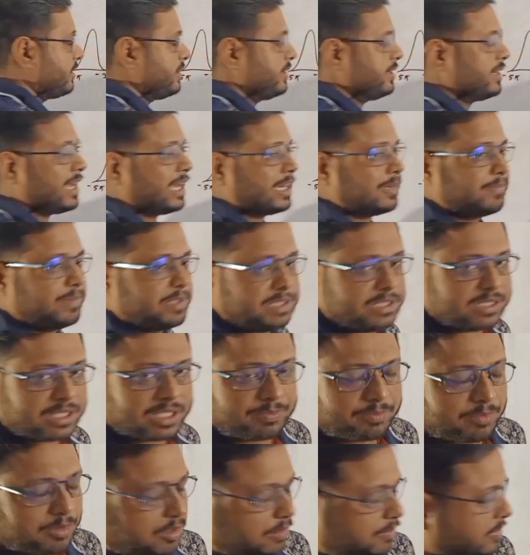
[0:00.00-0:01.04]
dark fringe are
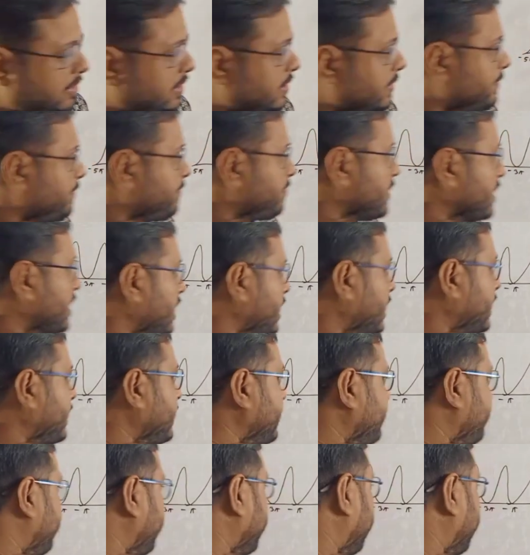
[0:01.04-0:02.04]
formed, and in